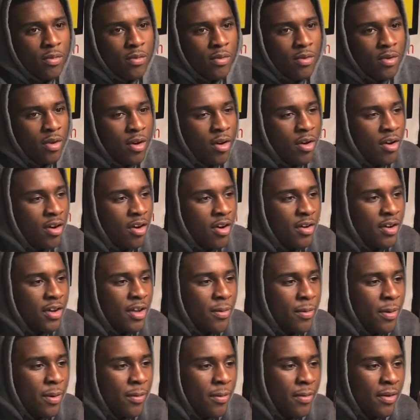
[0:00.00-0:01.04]
Oh, I'm giving
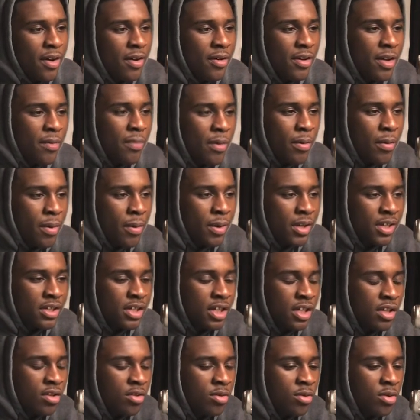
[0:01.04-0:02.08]
my, my mom out of
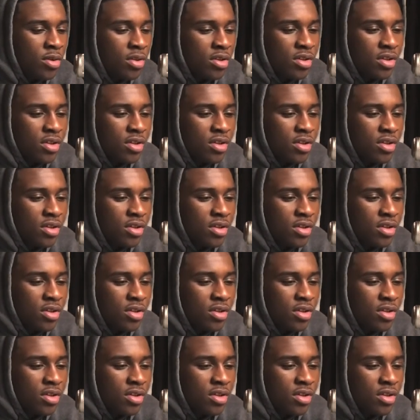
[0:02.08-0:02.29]
Saint Louis.